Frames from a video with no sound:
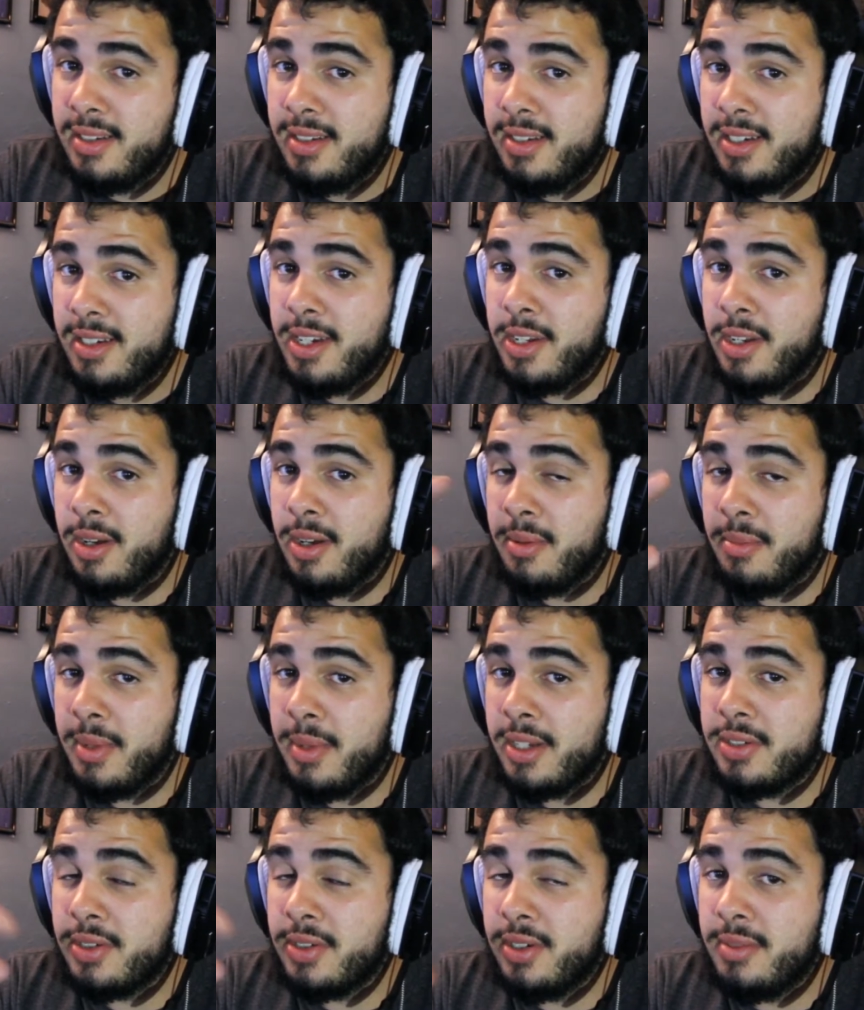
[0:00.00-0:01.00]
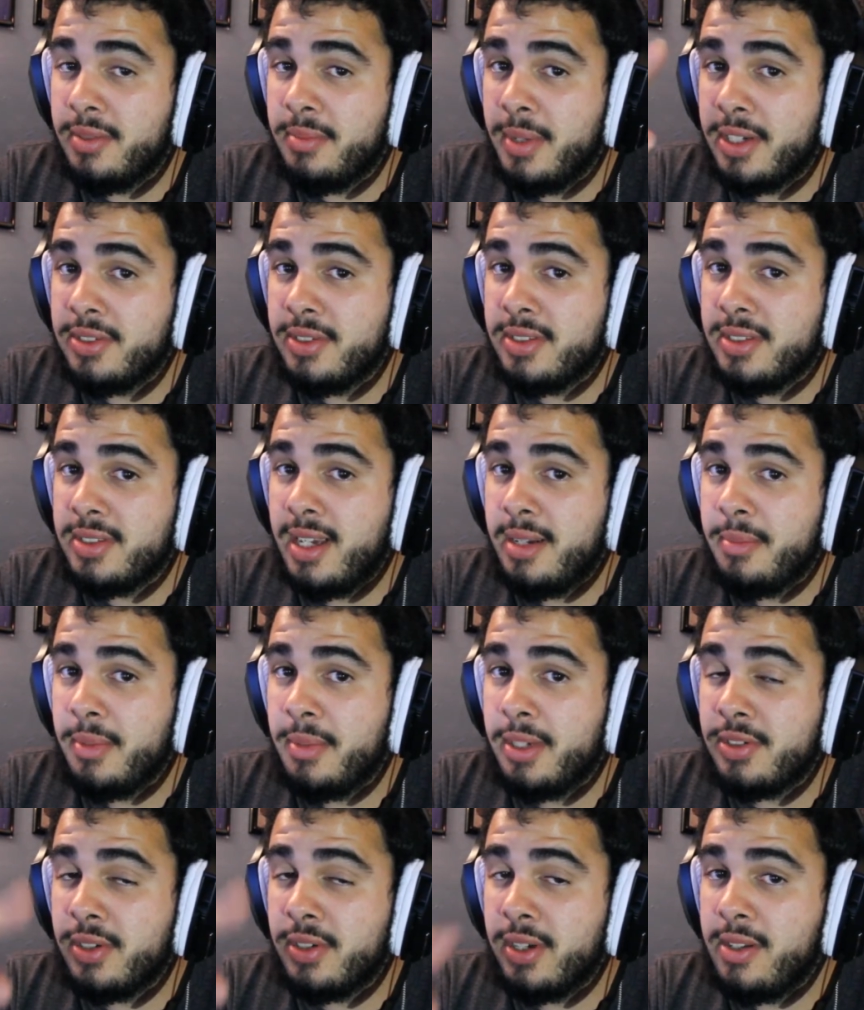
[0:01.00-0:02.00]
You know, make sure it's on. Make
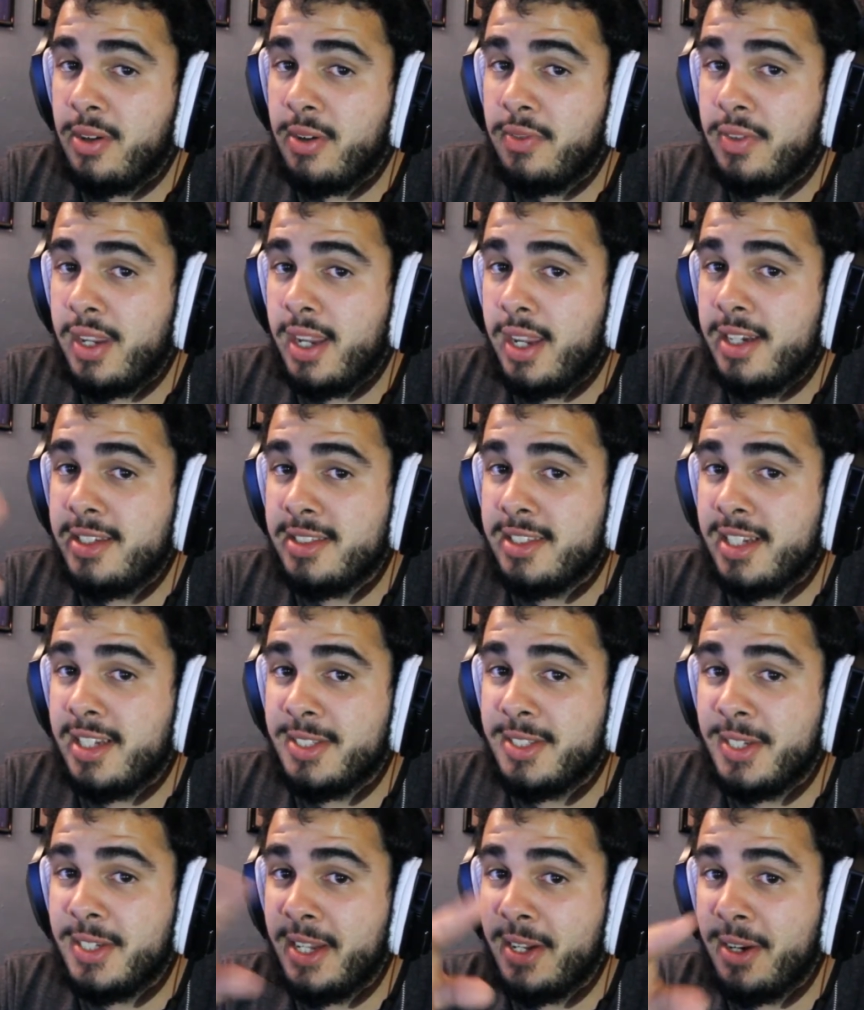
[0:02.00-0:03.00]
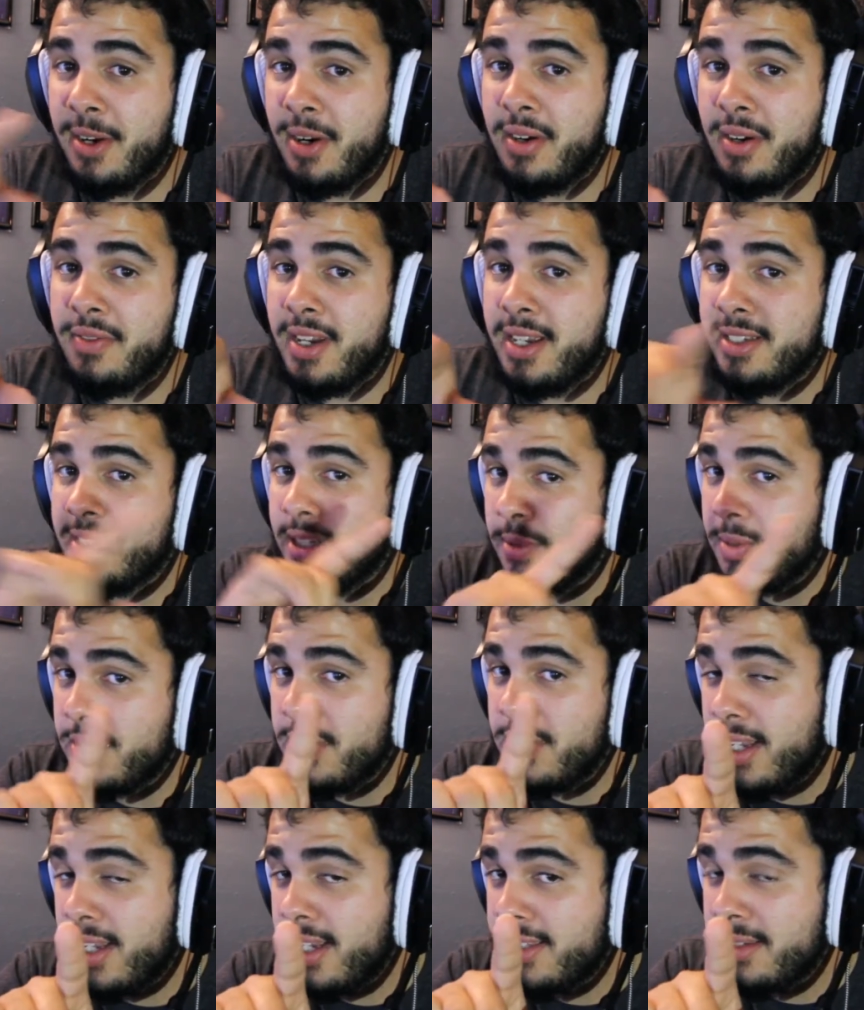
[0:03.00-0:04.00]
sure you have notifications on so you get notified. Because I don't want you
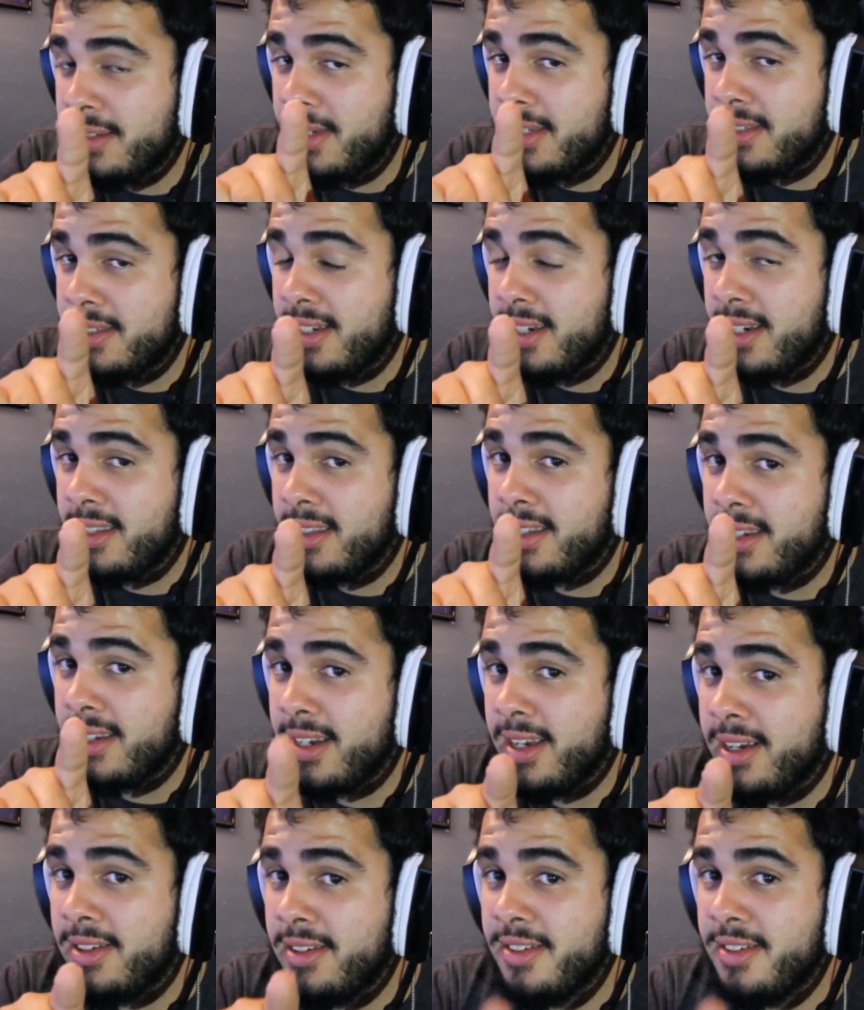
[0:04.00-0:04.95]
guys to miss anything now.